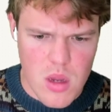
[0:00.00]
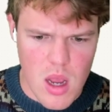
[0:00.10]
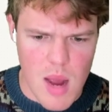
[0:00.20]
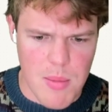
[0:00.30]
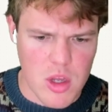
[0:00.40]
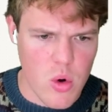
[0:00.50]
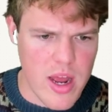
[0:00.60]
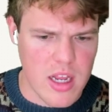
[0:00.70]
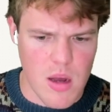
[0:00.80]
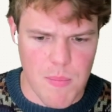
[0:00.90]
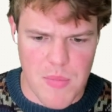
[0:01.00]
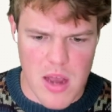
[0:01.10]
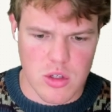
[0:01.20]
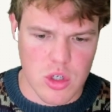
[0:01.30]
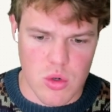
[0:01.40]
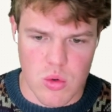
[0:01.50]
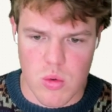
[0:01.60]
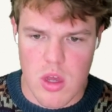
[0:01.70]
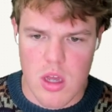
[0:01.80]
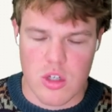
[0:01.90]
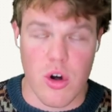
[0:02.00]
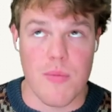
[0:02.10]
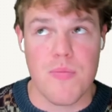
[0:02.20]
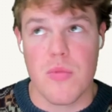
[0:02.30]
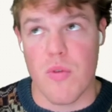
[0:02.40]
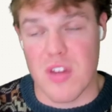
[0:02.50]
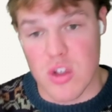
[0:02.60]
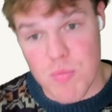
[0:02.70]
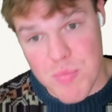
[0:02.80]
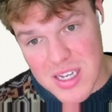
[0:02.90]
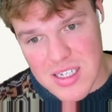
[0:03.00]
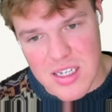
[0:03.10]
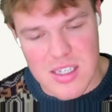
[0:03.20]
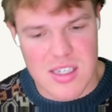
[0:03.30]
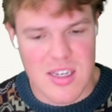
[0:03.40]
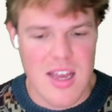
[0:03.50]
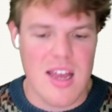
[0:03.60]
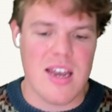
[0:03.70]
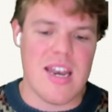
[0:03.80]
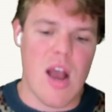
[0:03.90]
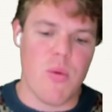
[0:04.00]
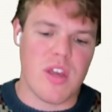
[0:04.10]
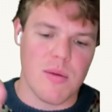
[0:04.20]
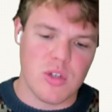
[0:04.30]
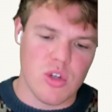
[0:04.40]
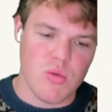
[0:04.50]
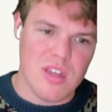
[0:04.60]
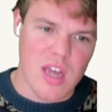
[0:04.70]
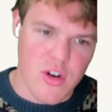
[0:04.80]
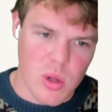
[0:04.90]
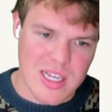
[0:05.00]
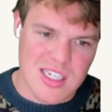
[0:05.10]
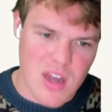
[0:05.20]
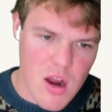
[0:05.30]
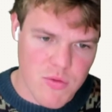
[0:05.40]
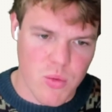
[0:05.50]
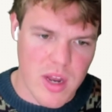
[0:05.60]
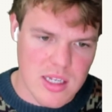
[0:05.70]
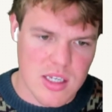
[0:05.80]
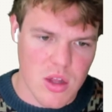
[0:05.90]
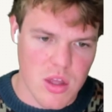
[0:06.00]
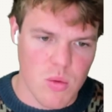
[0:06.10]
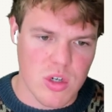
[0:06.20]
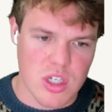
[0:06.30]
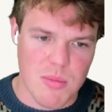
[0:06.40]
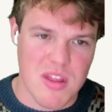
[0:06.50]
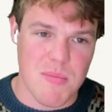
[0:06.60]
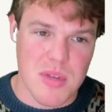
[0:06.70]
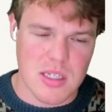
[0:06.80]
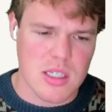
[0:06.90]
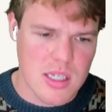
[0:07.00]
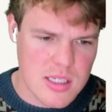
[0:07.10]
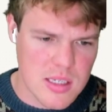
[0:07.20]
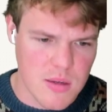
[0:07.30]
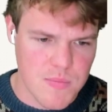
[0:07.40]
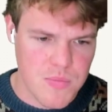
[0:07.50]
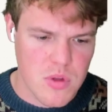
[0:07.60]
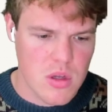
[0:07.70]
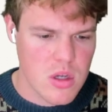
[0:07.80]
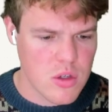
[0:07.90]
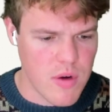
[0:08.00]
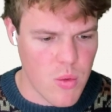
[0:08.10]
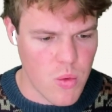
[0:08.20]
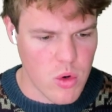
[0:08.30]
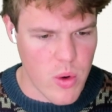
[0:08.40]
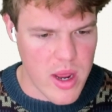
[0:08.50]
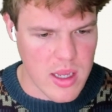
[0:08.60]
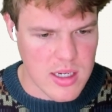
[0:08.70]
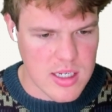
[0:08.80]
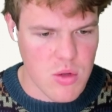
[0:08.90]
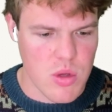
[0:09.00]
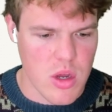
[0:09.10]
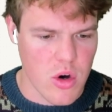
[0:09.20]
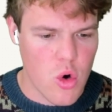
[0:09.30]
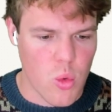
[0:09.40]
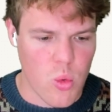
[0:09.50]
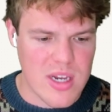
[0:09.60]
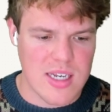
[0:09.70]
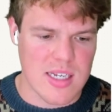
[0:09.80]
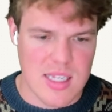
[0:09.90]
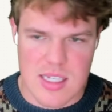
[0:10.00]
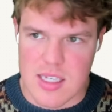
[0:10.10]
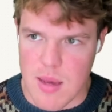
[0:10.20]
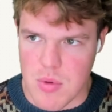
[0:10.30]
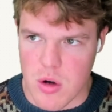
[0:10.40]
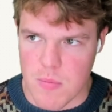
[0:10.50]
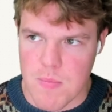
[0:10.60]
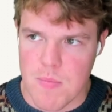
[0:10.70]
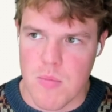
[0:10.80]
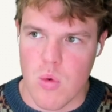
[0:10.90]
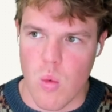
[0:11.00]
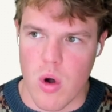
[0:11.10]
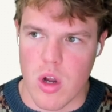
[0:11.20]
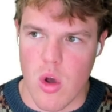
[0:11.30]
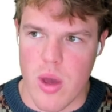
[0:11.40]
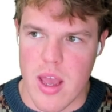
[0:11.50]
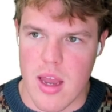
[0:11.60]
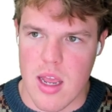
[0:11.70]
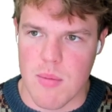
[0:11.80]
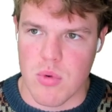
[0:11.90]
I'm gonna go ahead and come down to, sorry, with this new business, now we come to the underlying software that it's selling, which is gonna be the business listing. So I go ahead and continue here, retest this step here, we go ahead and